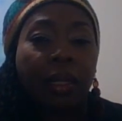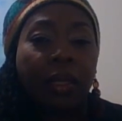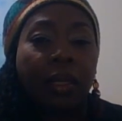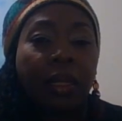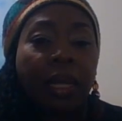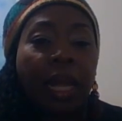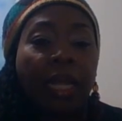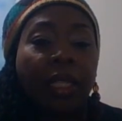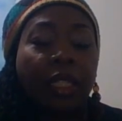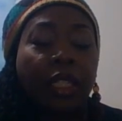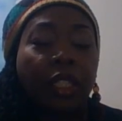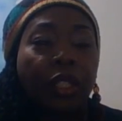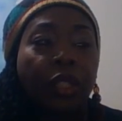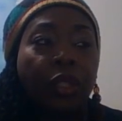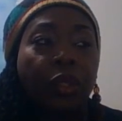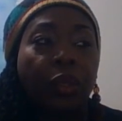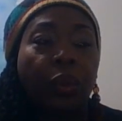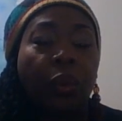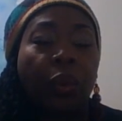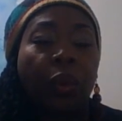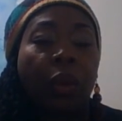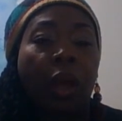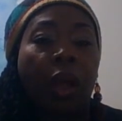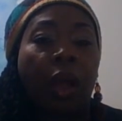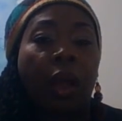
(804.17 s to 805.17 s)
that
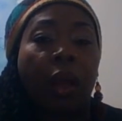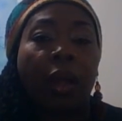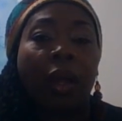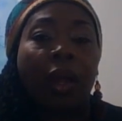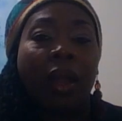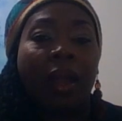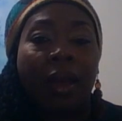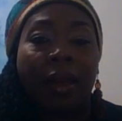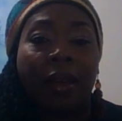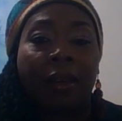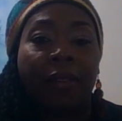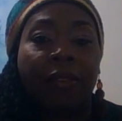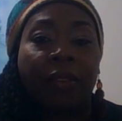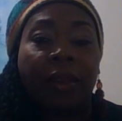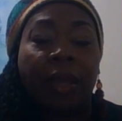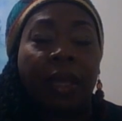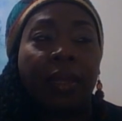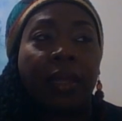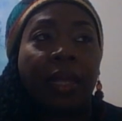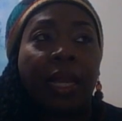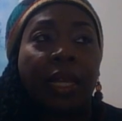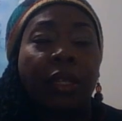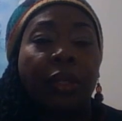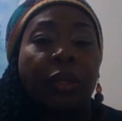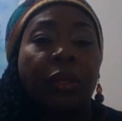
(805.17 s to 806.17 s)
you are loved
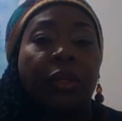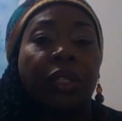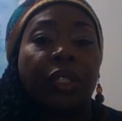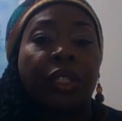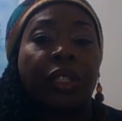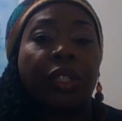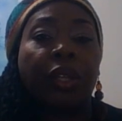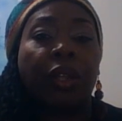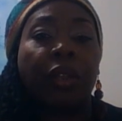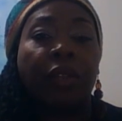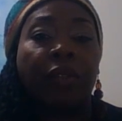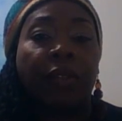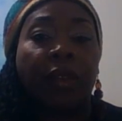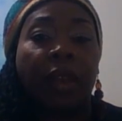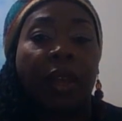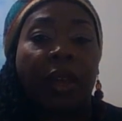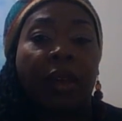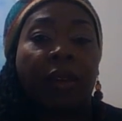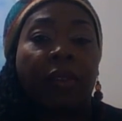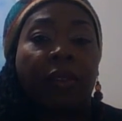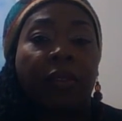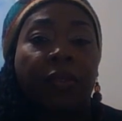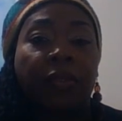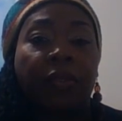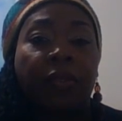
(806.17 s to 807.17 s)
and that you deserve
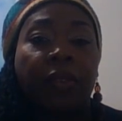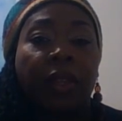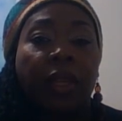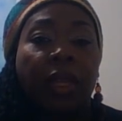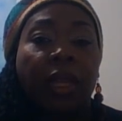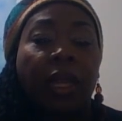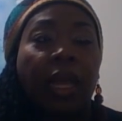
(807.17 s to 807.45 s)
love,